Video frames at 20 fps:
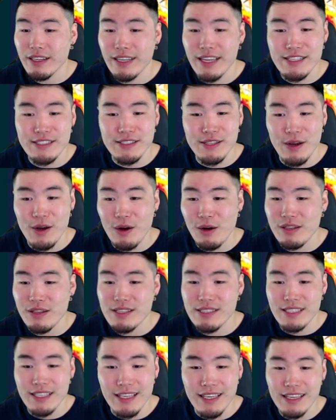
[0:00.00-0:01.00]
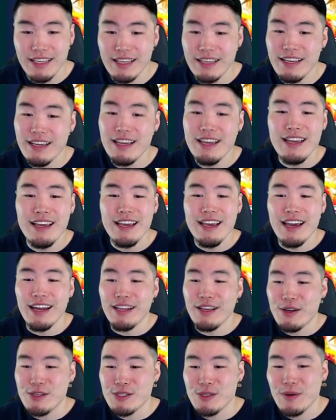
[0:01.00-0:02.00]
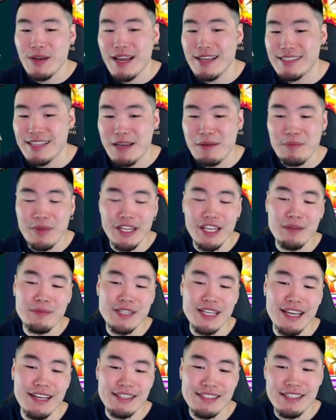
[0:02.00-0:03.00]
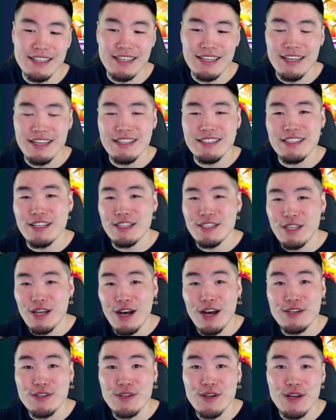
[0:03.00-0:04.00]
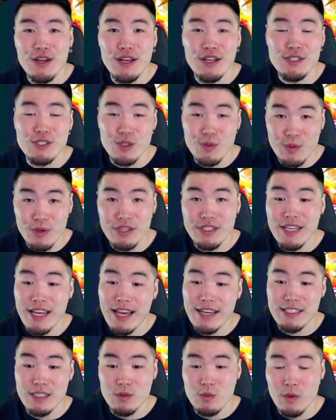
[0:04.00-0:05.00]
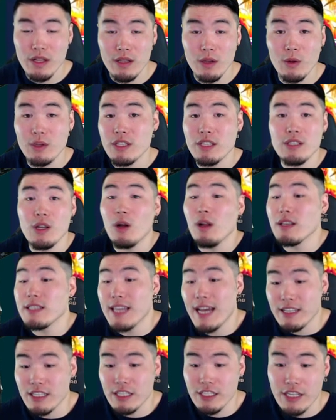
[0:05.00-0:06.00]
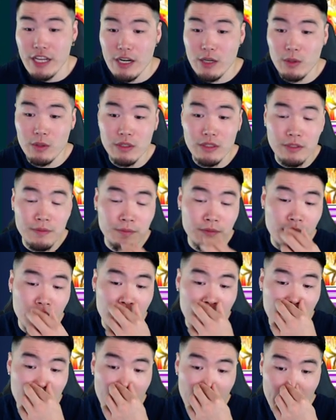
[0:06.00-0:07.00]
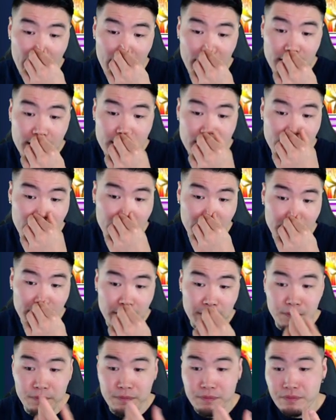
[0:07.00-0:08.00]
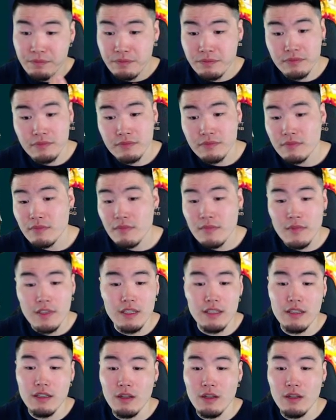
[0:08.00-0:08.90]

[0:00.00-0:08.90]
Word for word: against all is key, and he also has that medium chance that dodge super attacks as well, or just all attacks in general. And, um, you